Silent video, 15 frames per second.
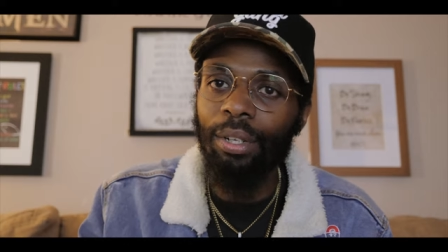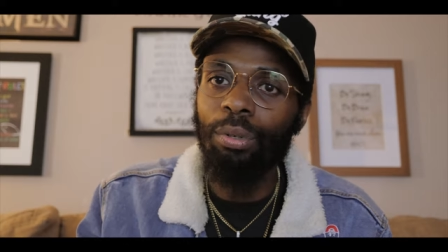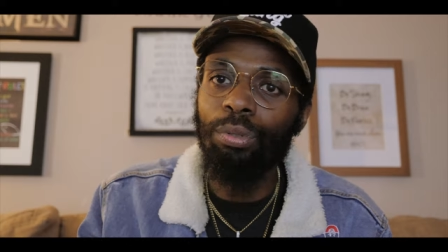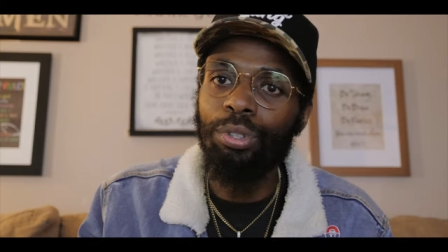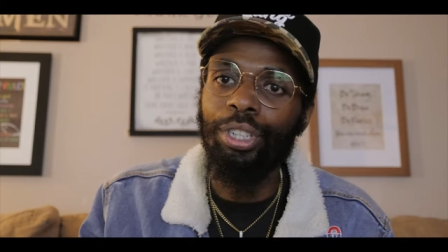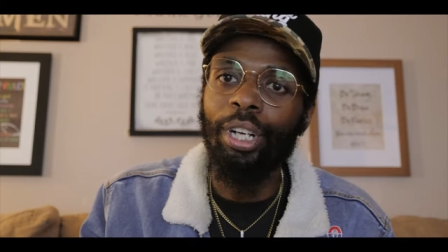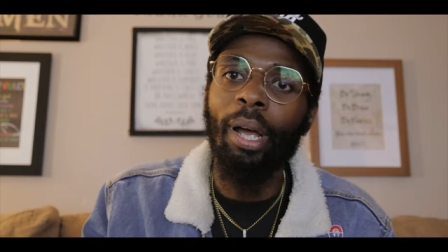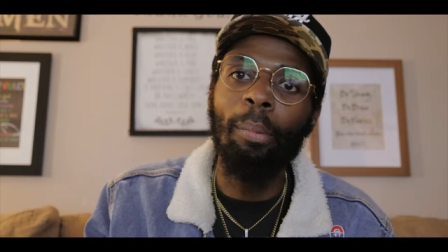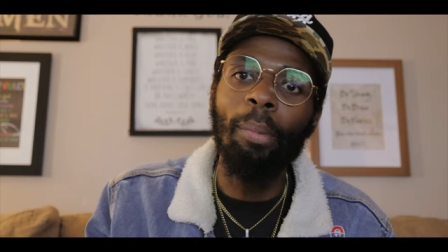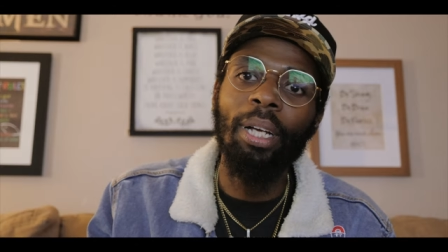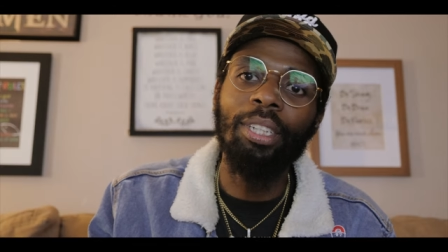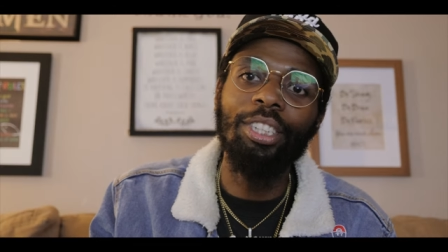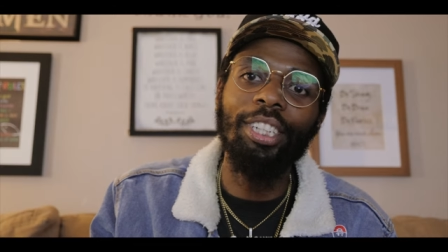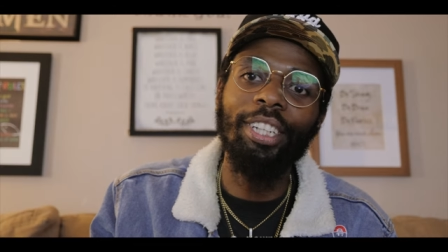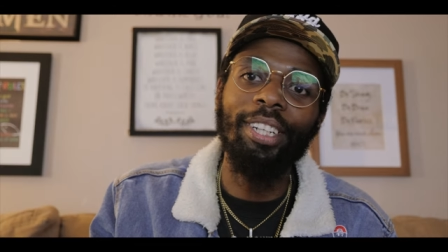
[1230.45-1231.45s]
Yahushua
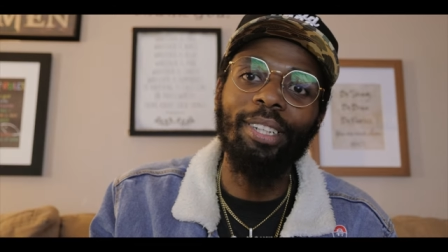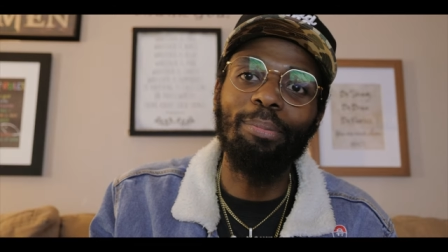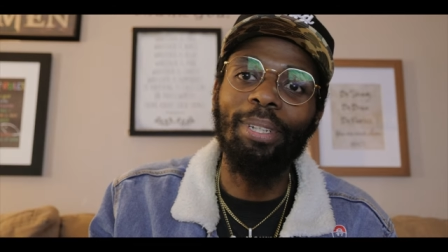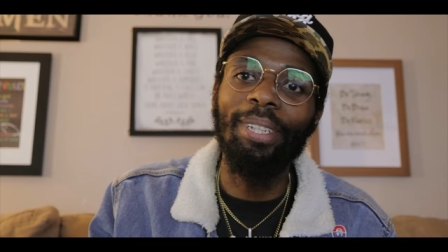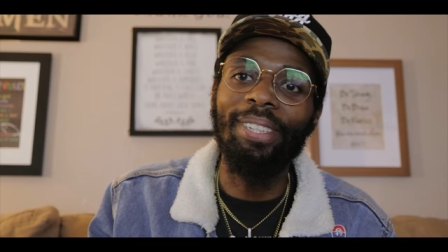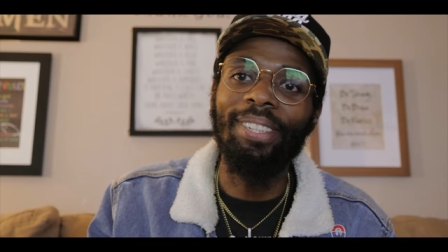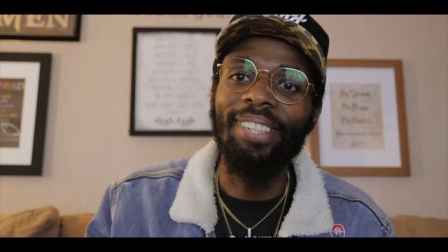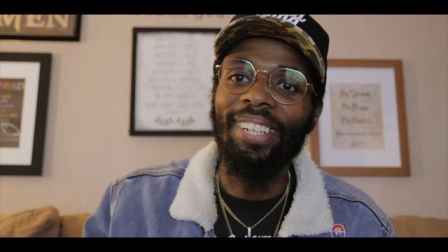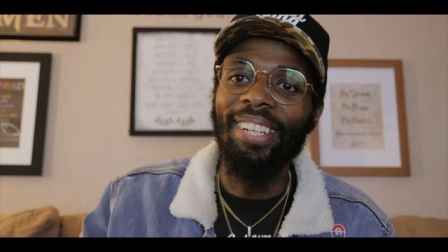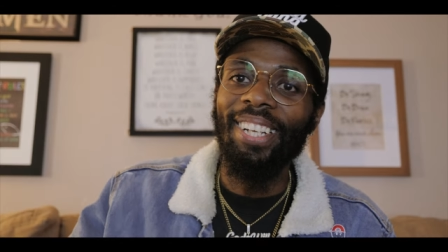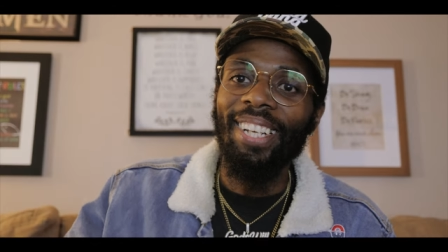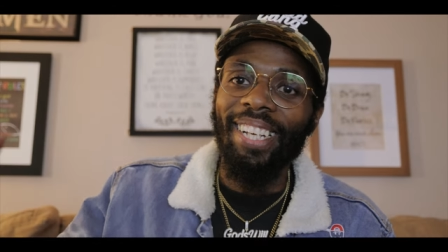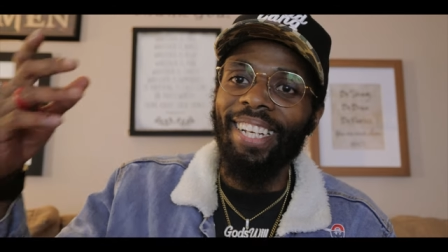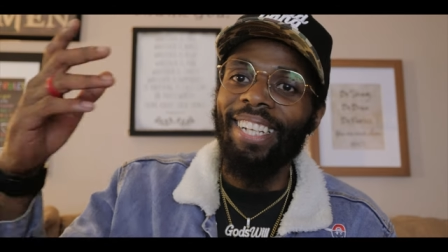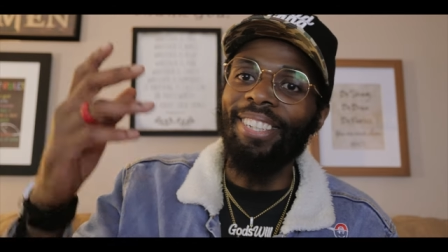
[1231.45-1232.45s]
HaMashiach. But
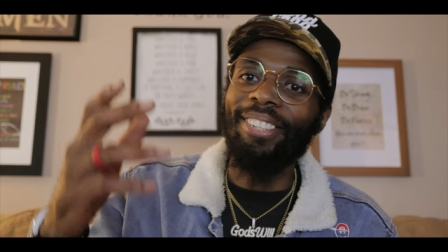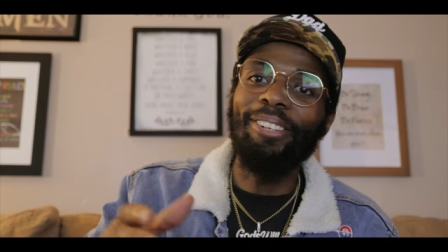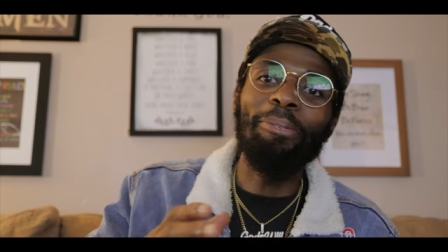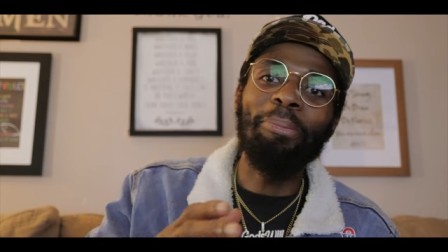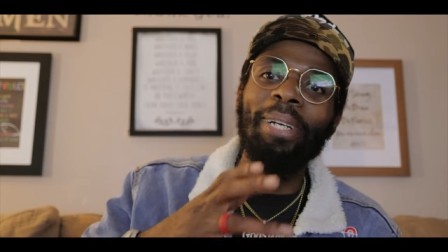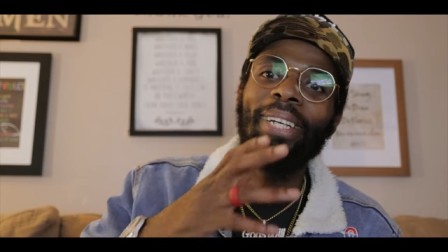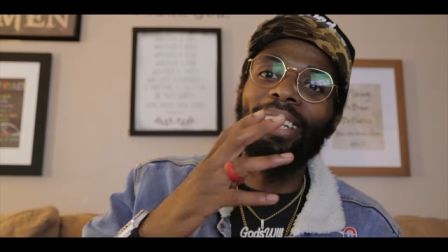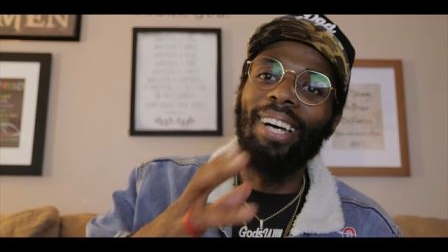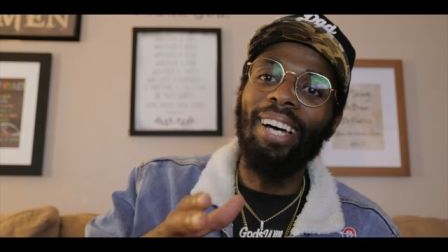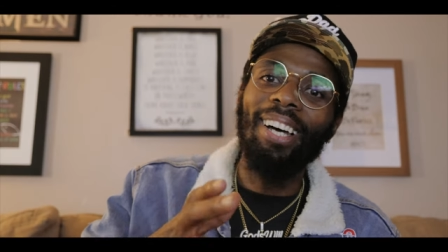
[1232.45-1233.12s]
yo, man,